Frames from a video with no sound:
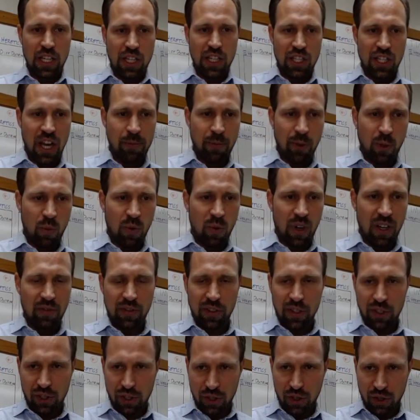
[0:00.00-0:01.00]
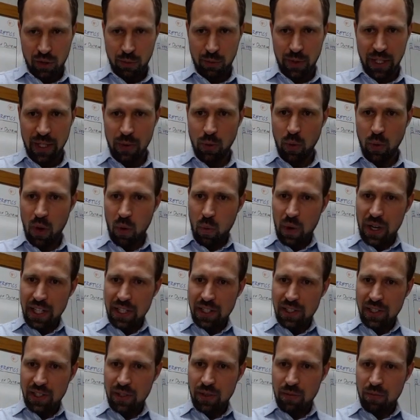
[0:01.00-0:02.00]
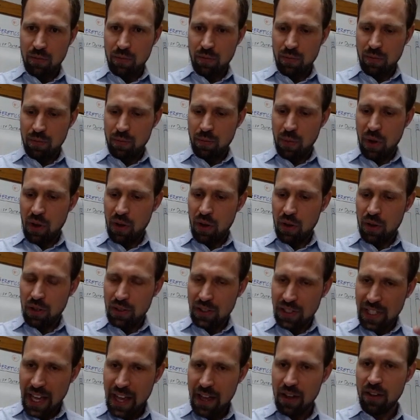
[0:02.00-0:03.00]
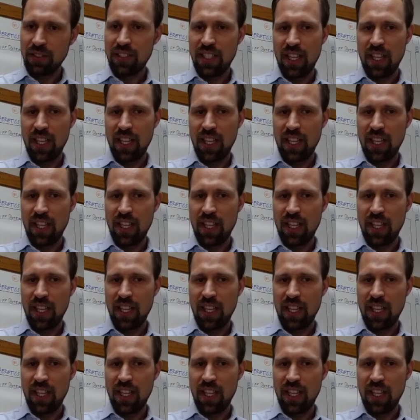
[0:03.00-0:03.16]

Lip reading: Chapter 1, verse 3. What does Paul tell